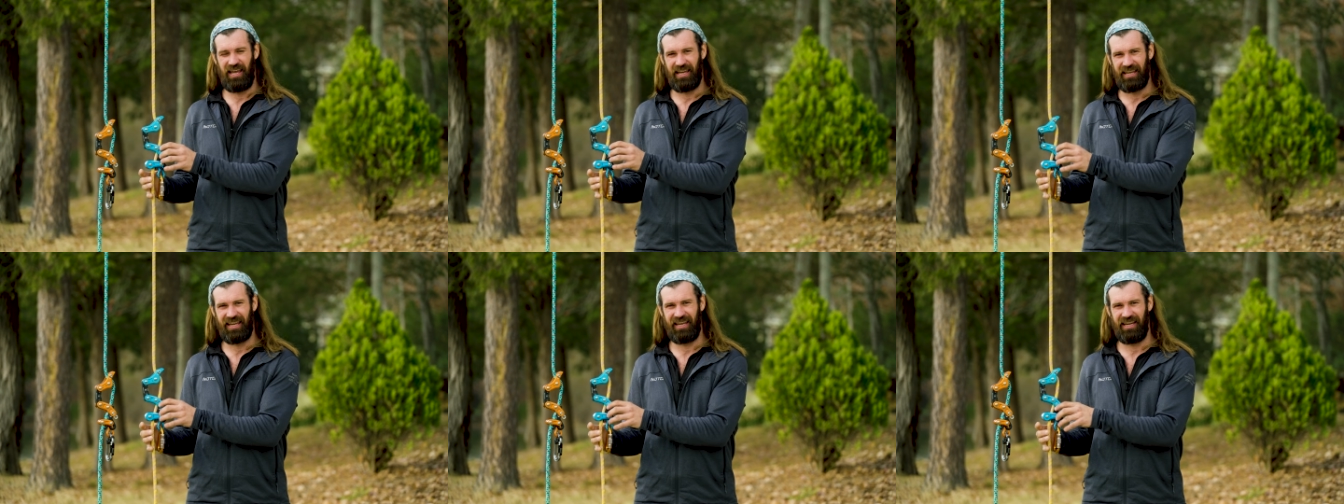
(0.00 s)
a
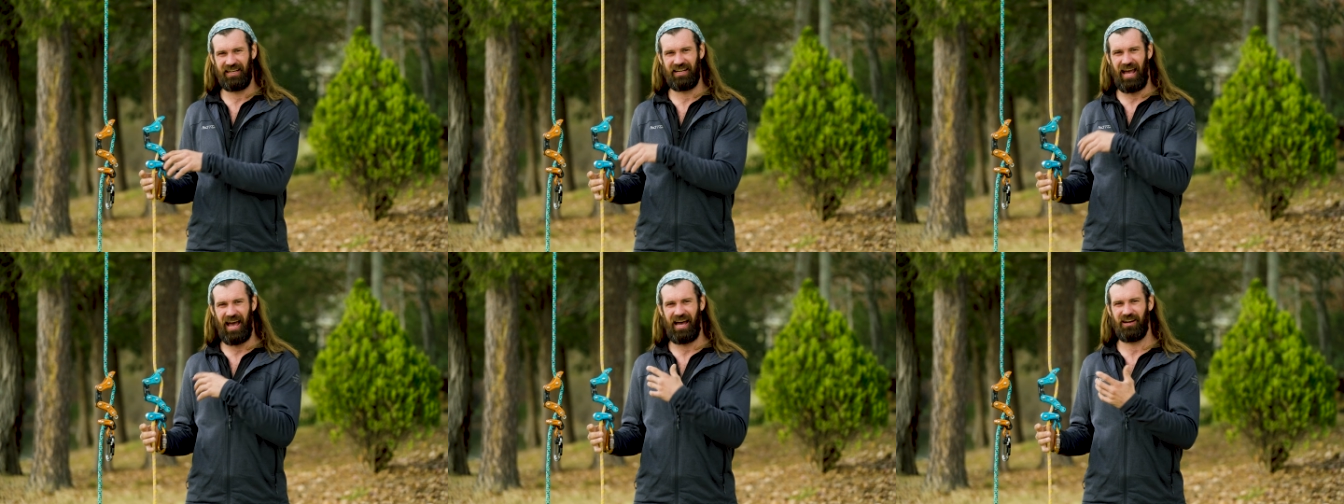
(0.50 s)
kit
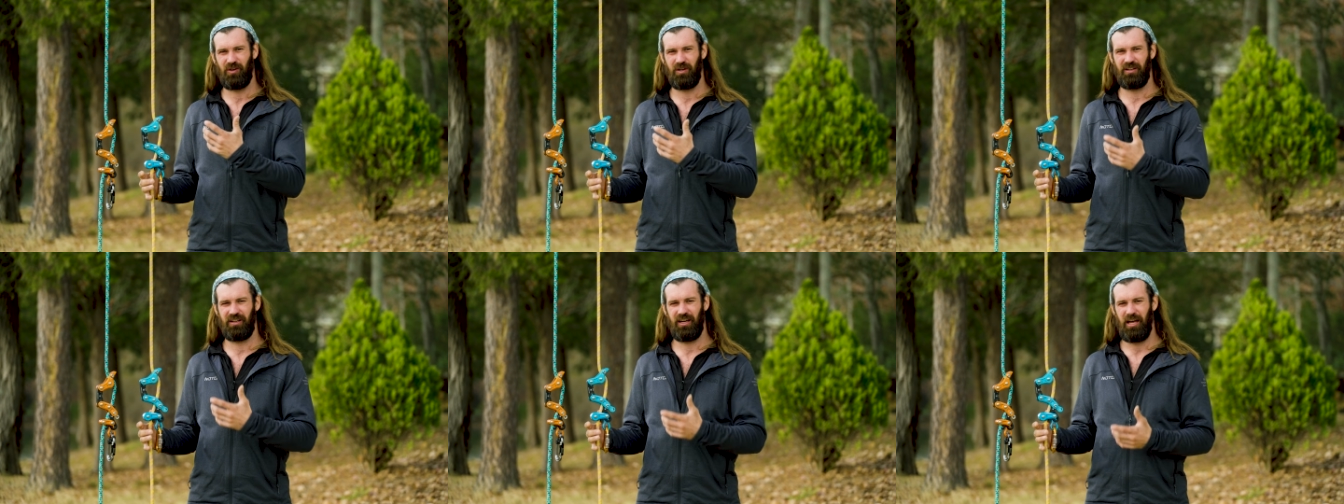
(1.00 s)

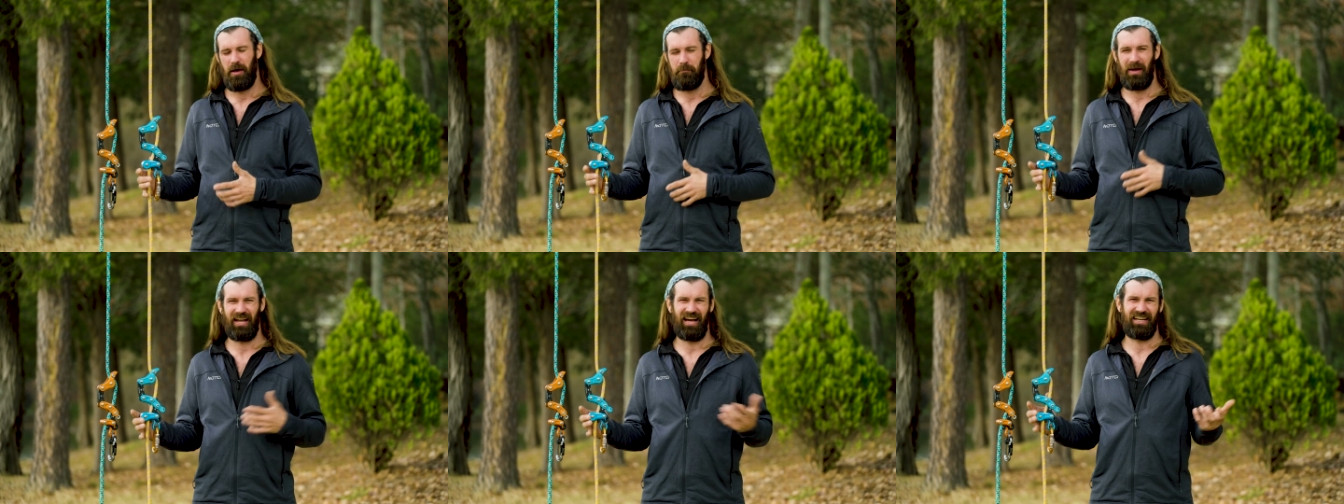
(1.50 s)
add-on
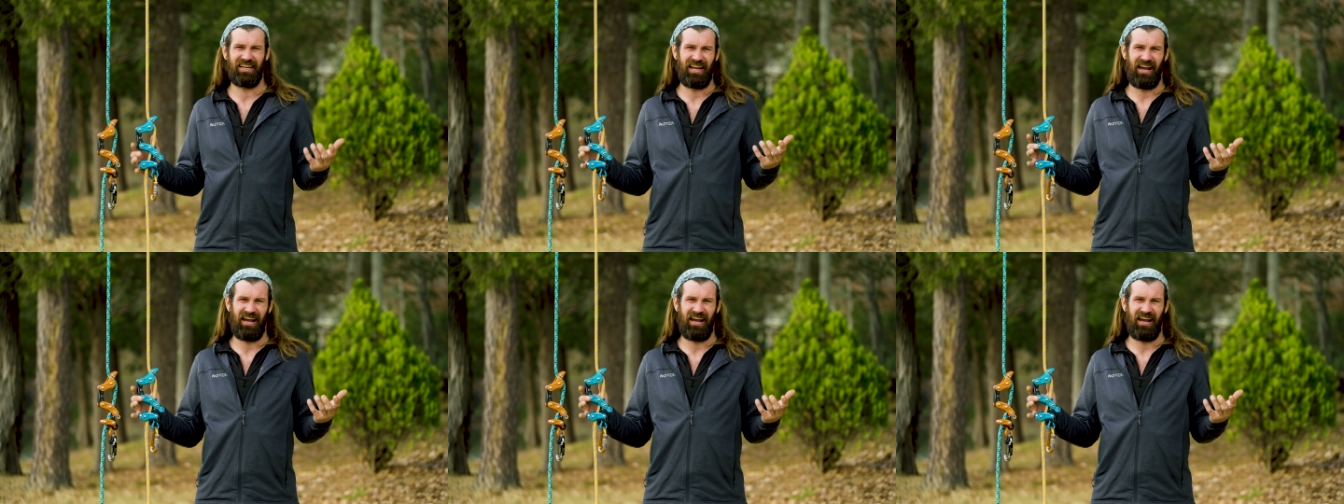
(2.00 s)
meant I didn't